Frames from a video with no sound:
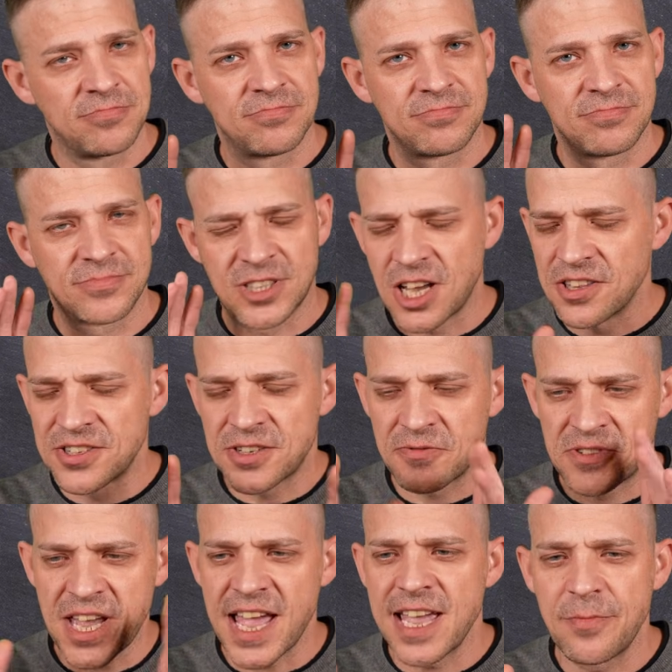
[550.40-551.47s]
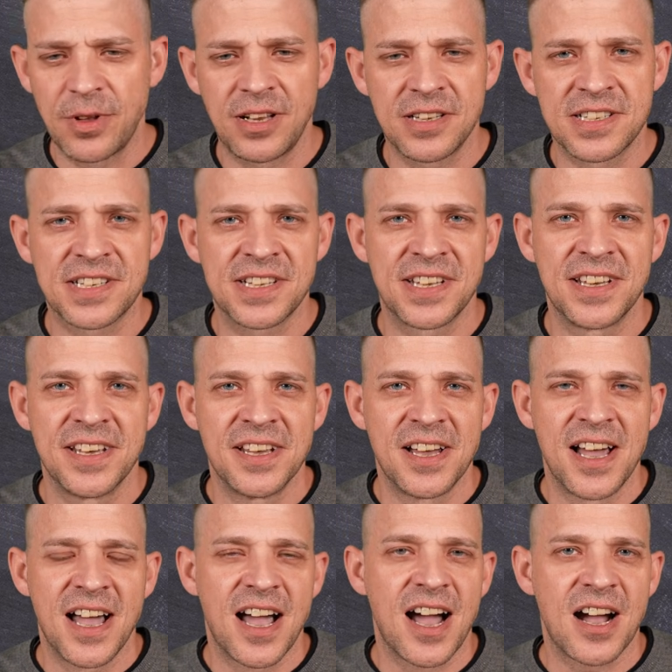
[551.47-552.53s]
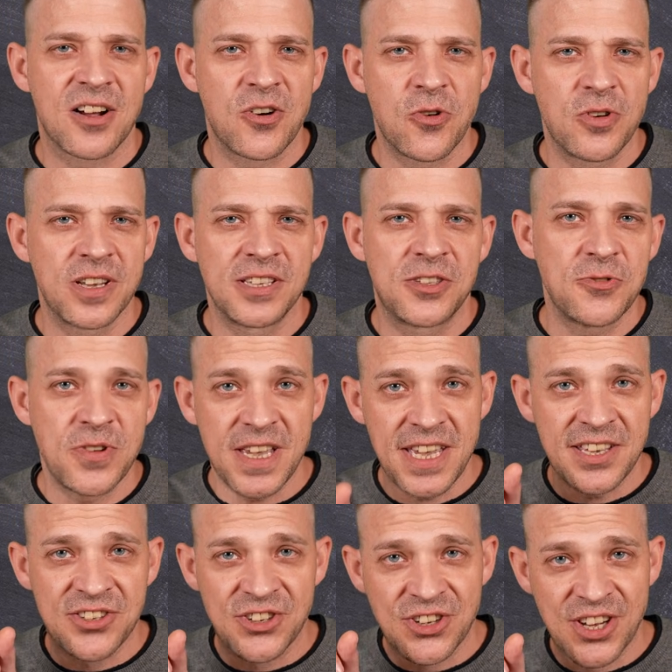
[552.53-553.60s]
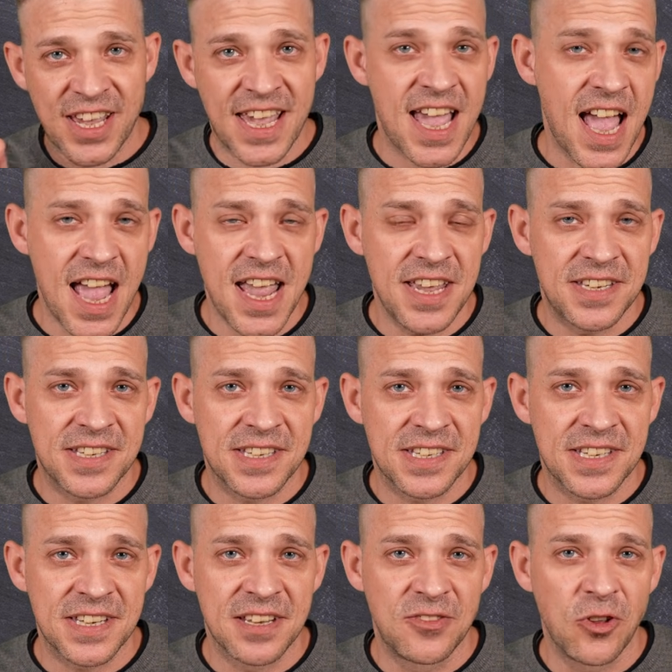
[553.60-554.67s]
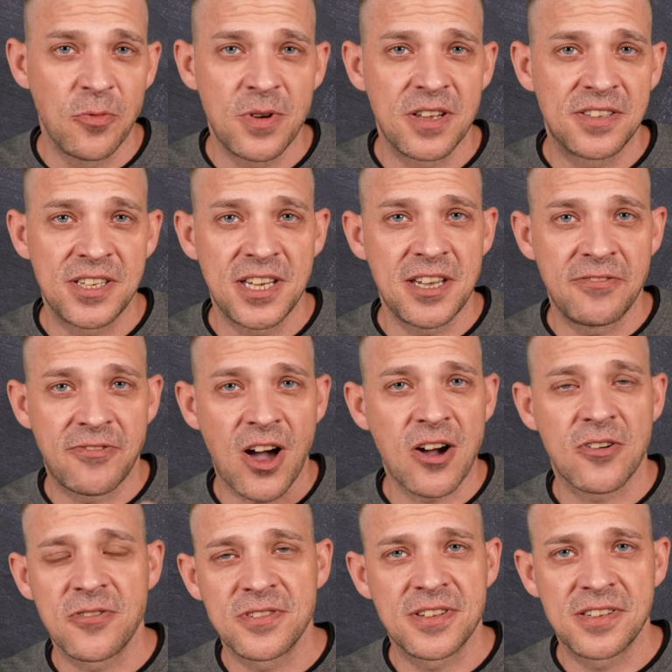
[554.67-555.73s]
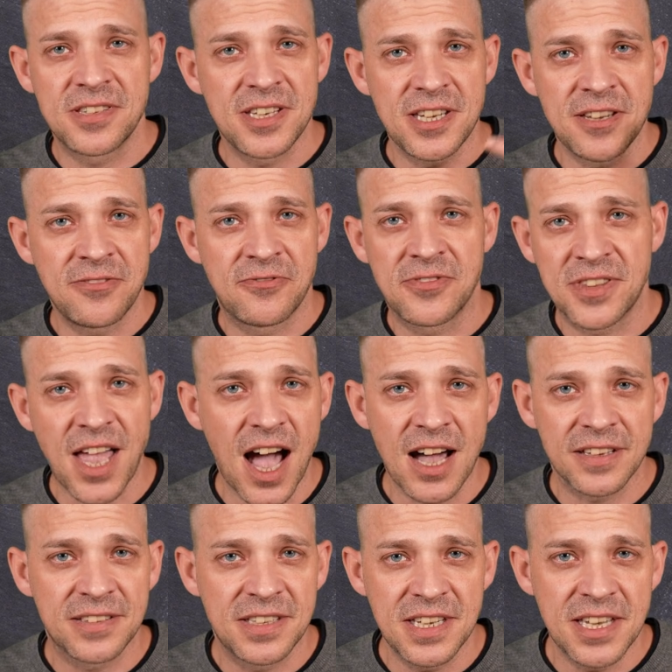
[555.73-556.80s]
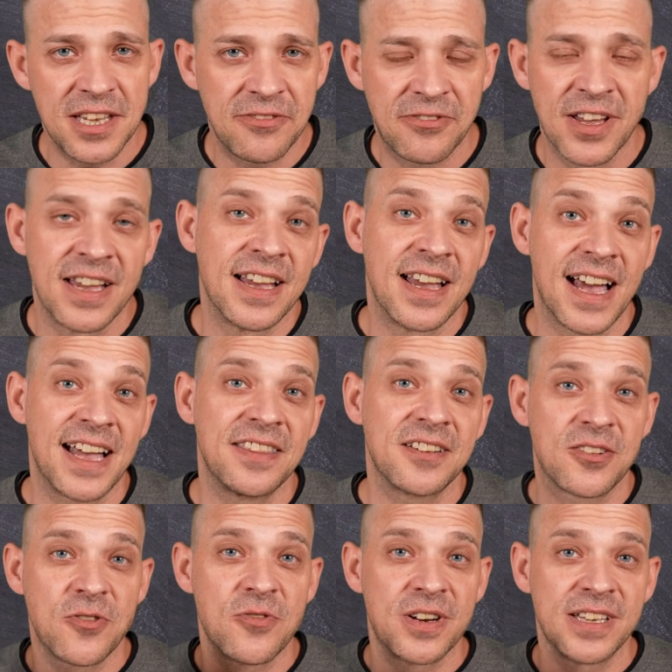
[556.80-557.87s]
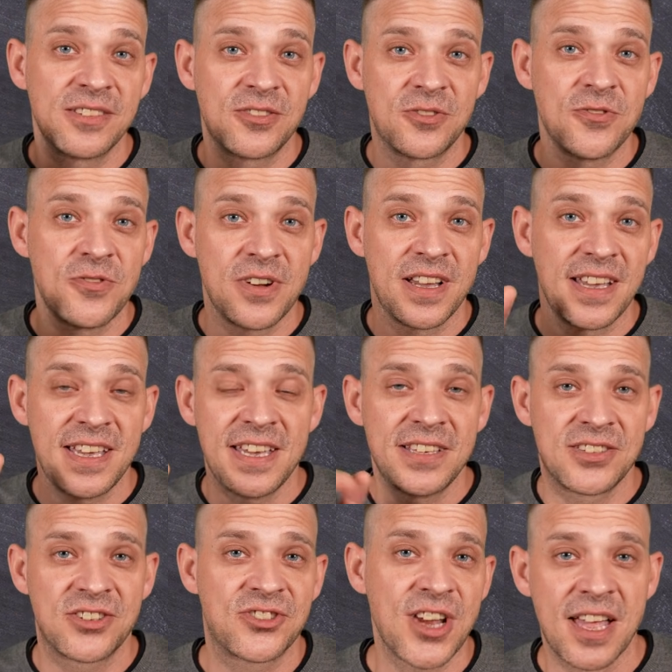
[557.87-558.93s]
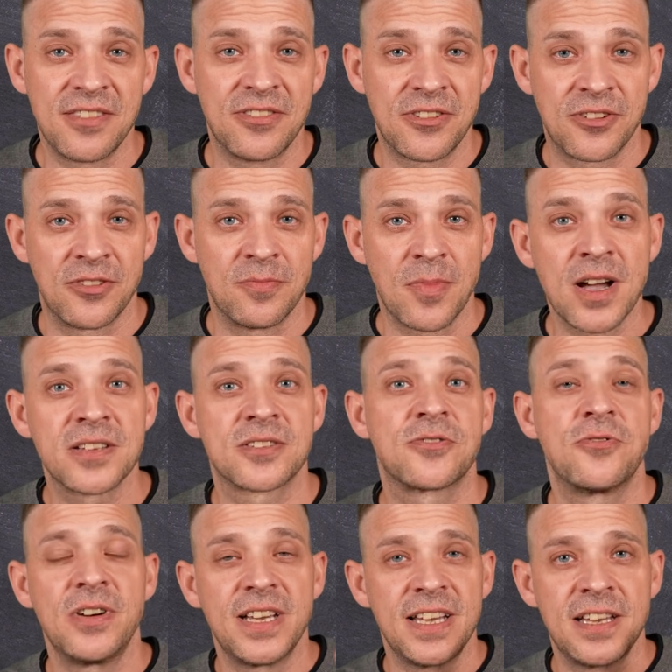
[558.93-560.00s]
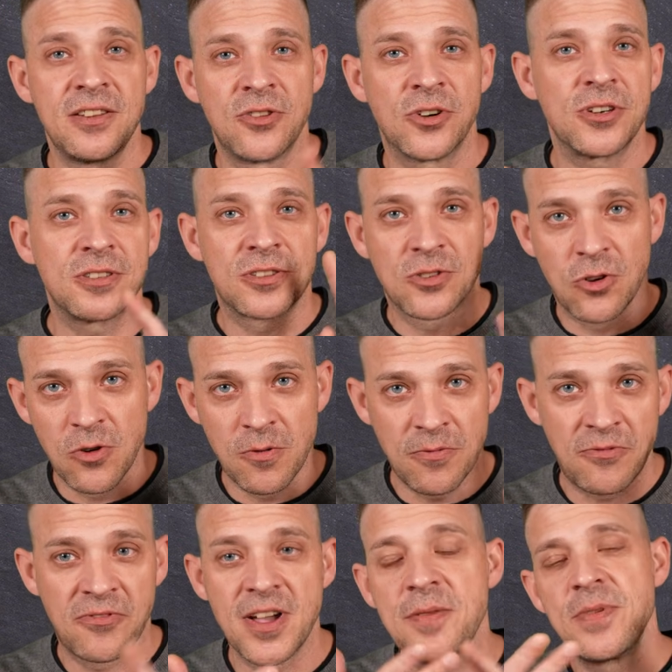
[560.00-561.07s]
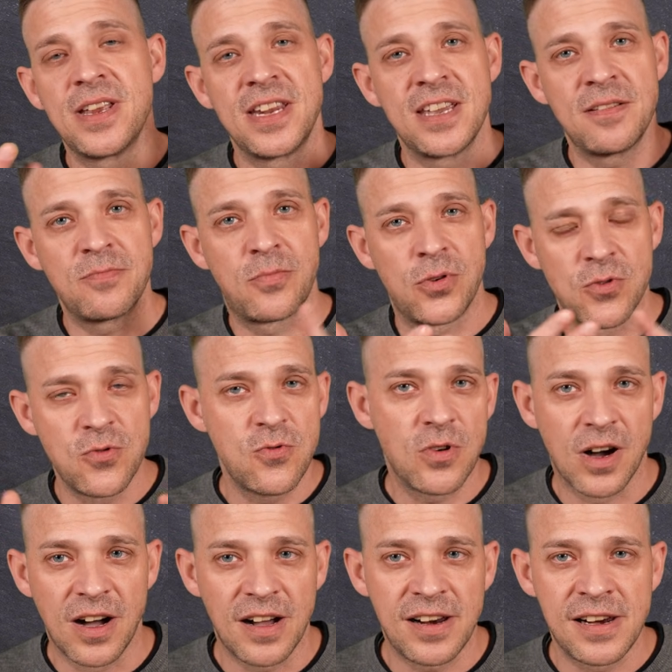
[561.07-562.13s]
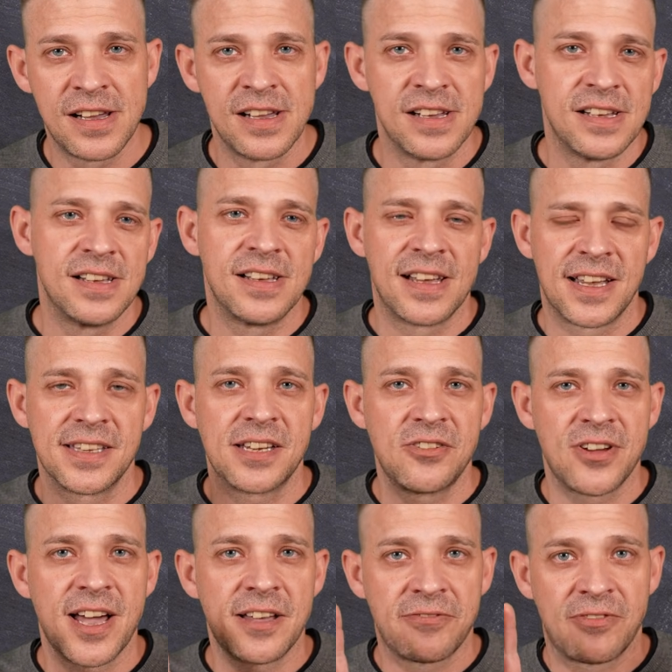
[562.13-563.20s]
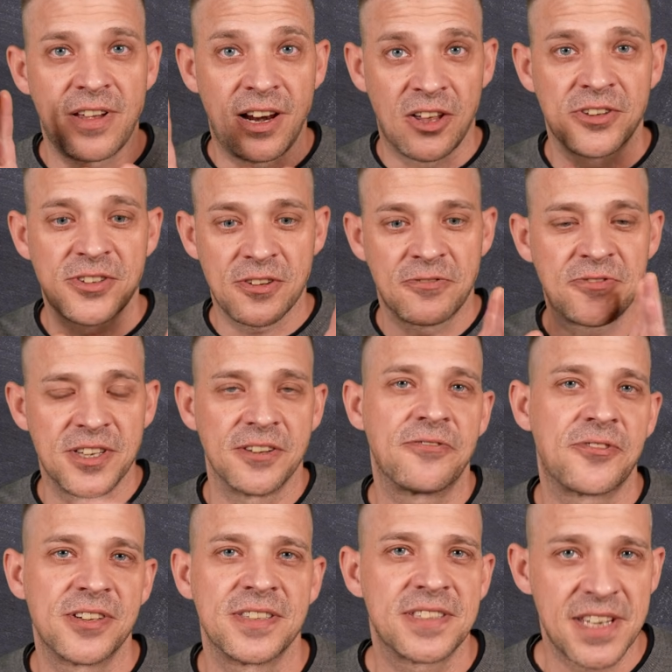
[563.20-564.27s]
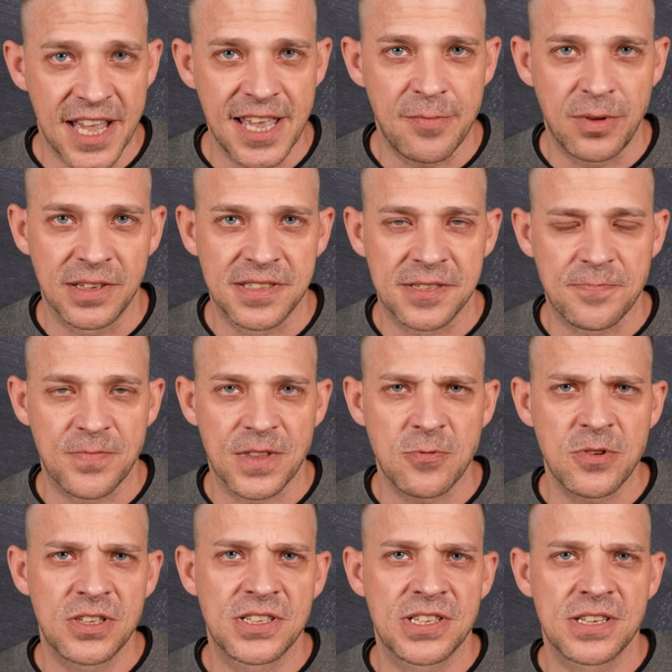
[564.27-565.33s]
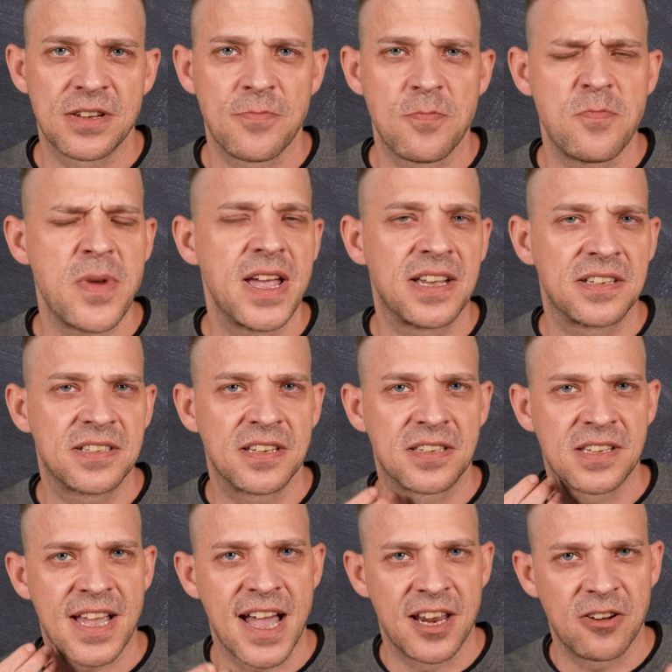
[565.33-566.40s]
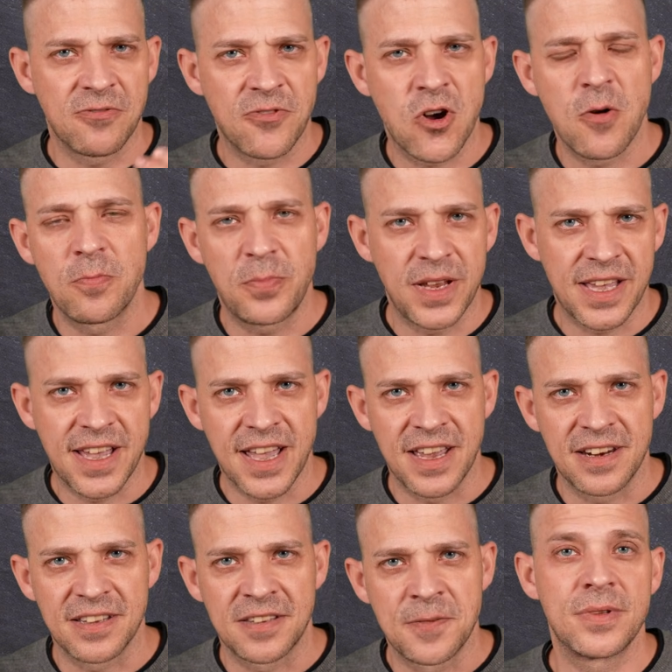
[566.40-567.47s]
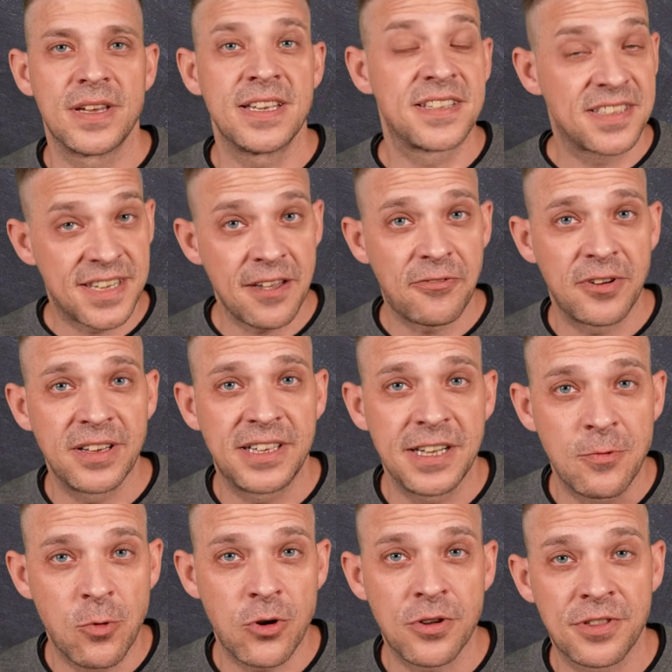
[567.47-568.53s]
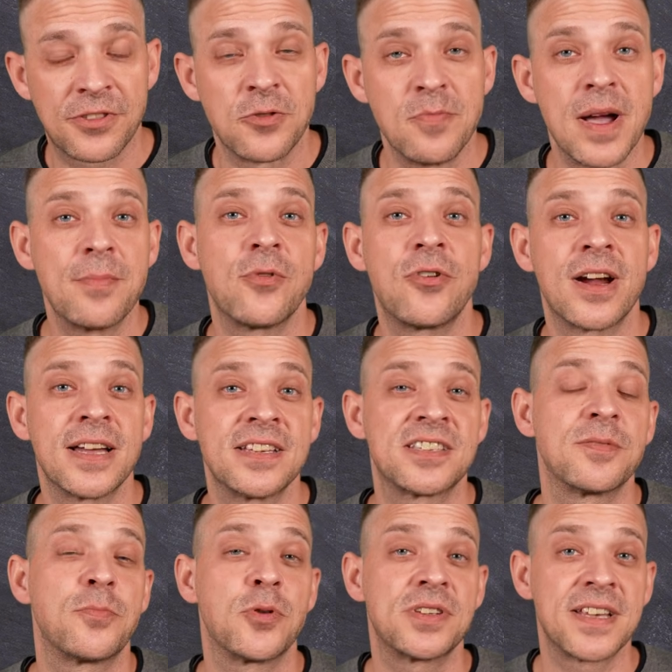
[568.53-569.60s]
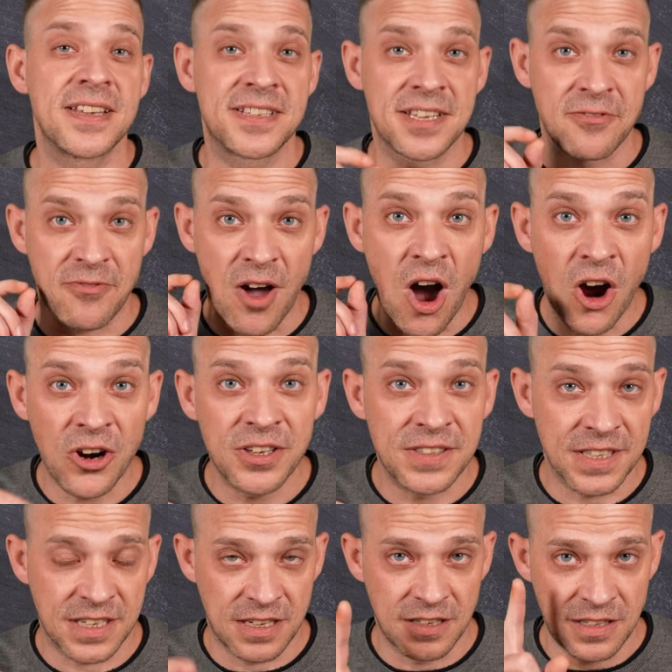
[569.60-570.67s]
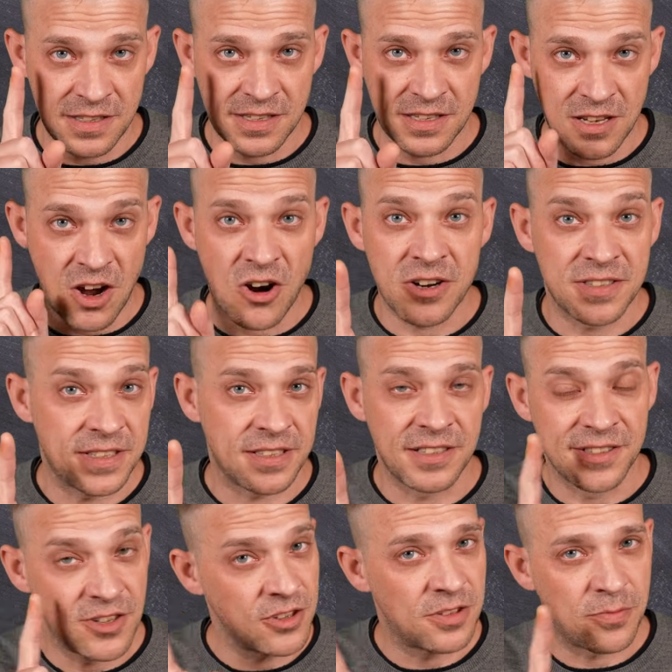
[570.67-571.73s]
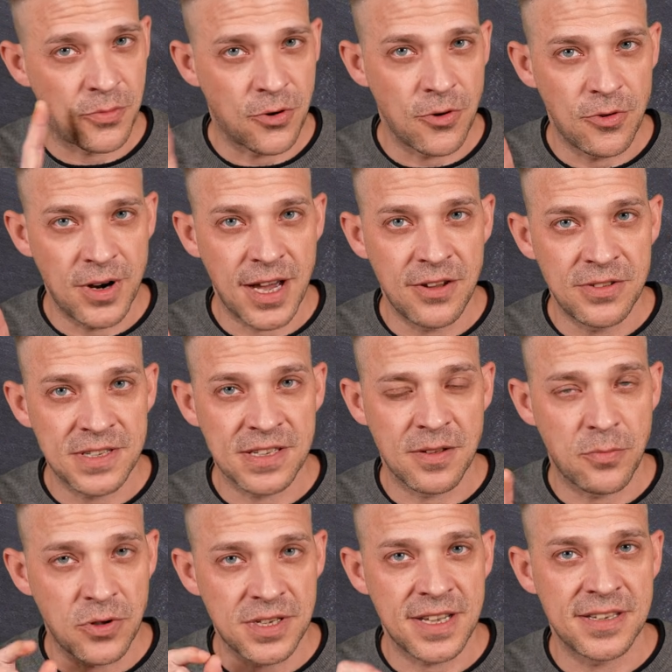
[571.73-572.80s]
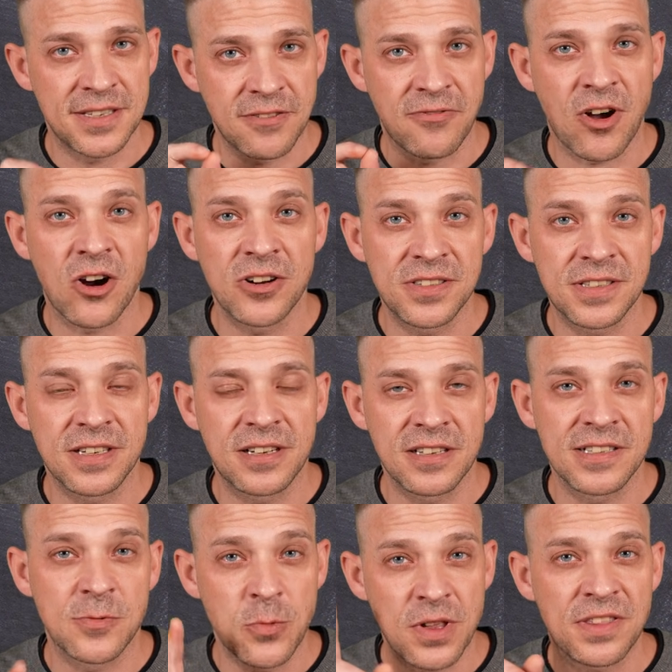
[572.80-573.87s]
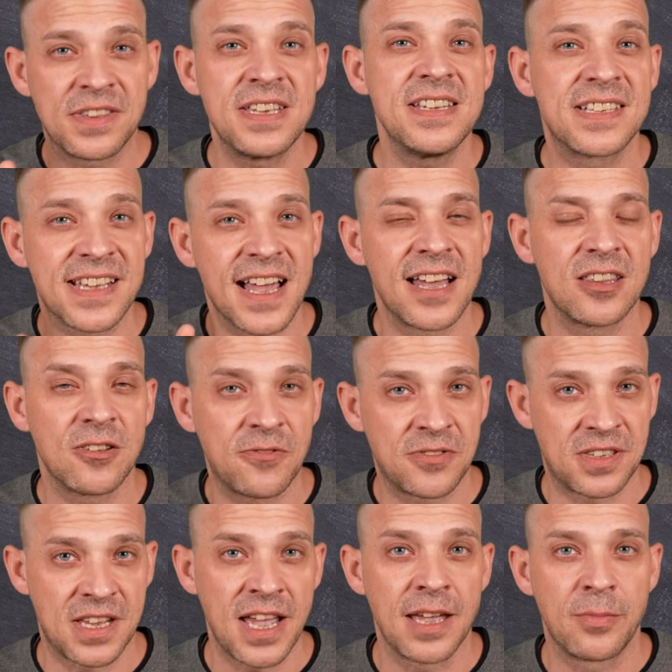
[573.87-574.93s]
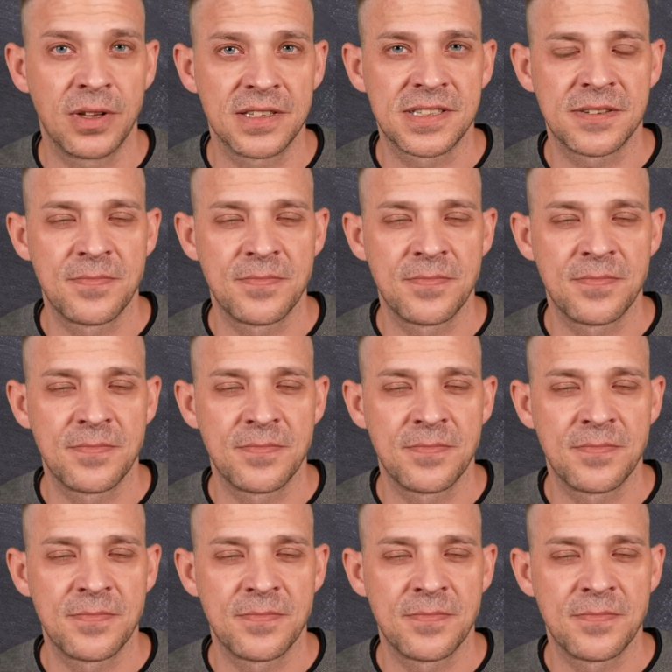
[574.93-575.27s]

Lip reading: tons of tables according to each case, nominative, accusative, dative, and according to each gender, masculine, neutrum, feminine, plural, and then you have a lot of different tables, which makes it kind of complicated. It's definitely worth to memorize the possessive articles, not the pronouns, the possessive articles with these kind of tables.